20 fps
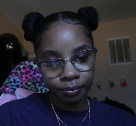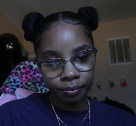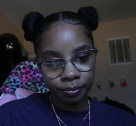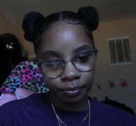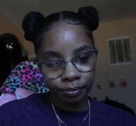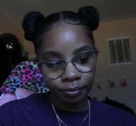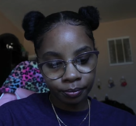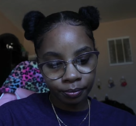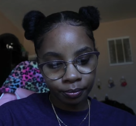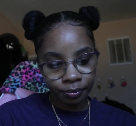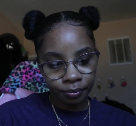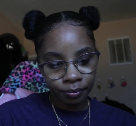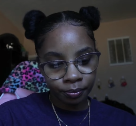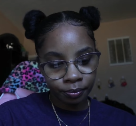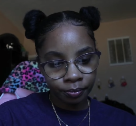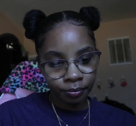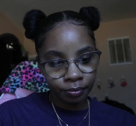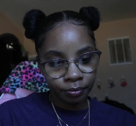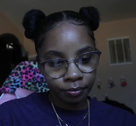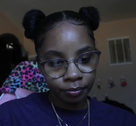
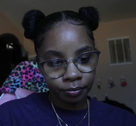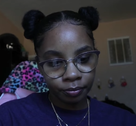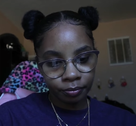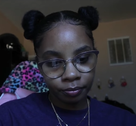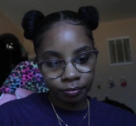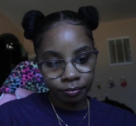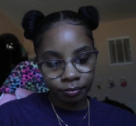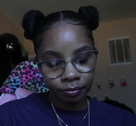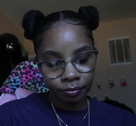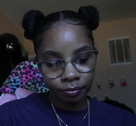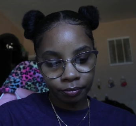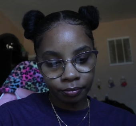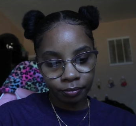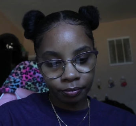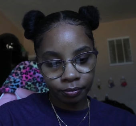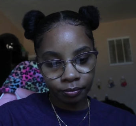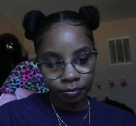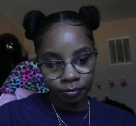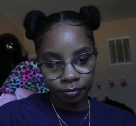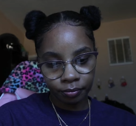
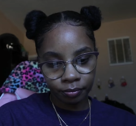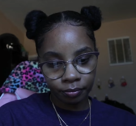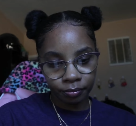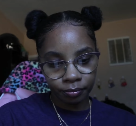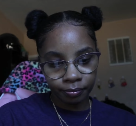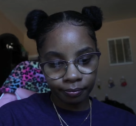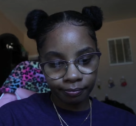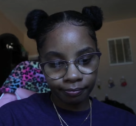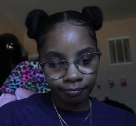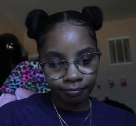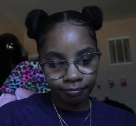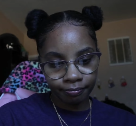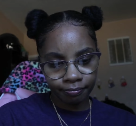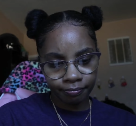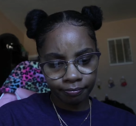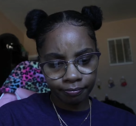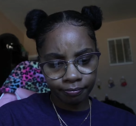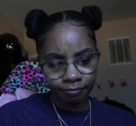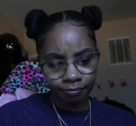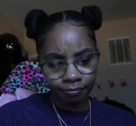
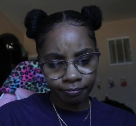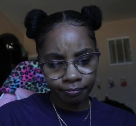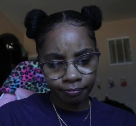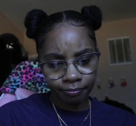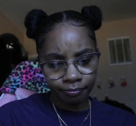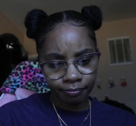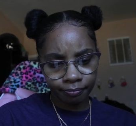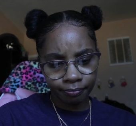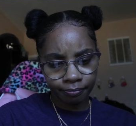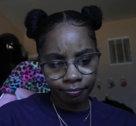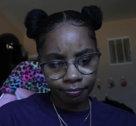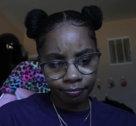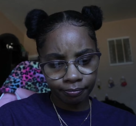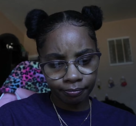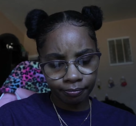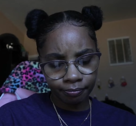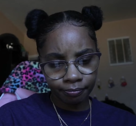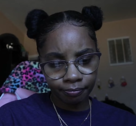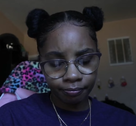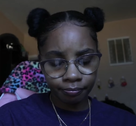
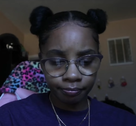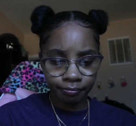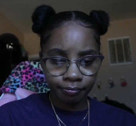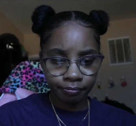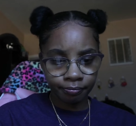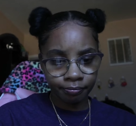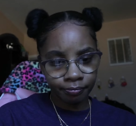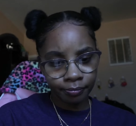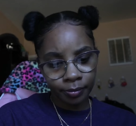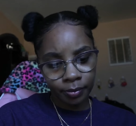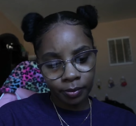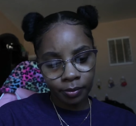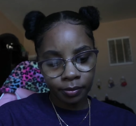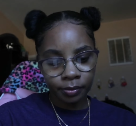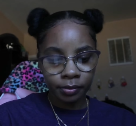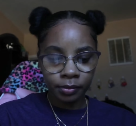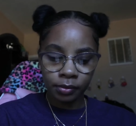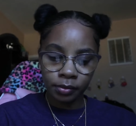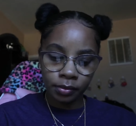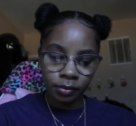
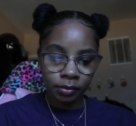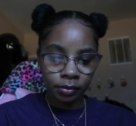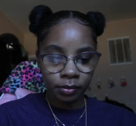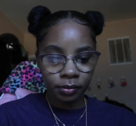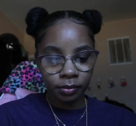No one is speaking in this clip.